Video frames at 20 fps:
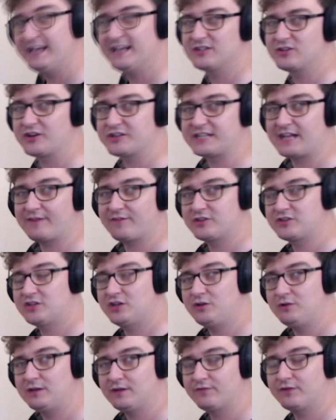It's nice to have the
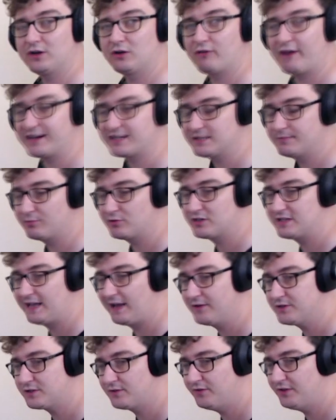two different crash cymbal
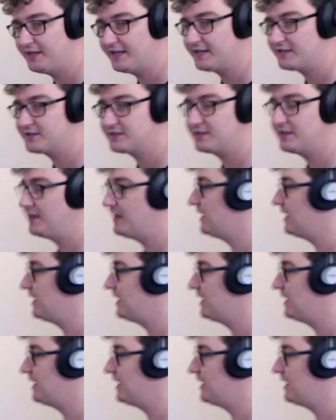sounds for this